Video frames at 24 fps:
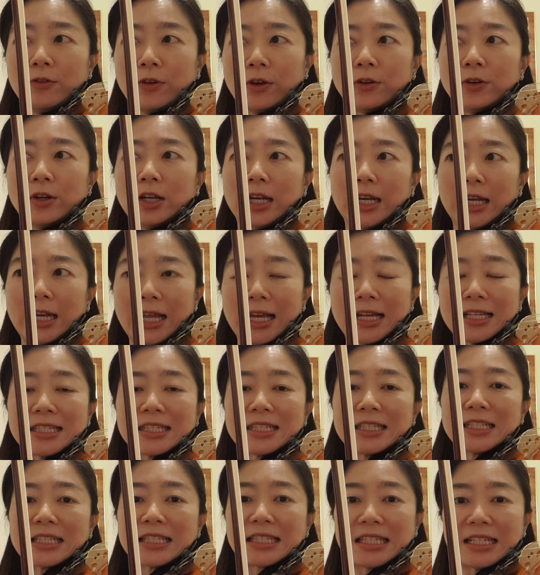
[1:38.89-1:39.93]
very
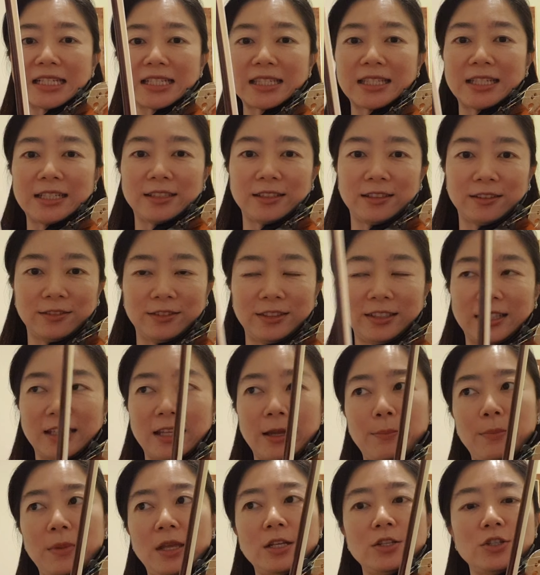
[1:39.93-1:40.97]
last 16th note in
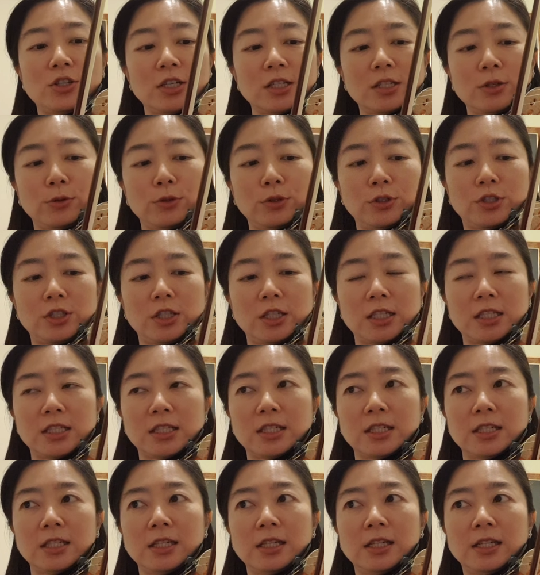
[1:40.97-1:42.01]
that major, which
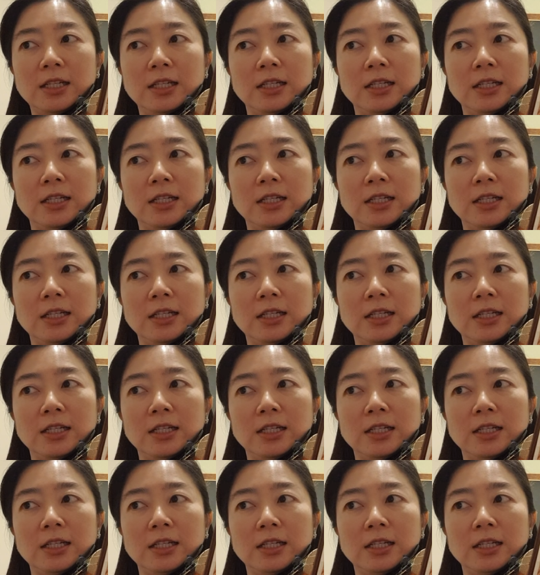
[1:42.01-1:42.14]
is.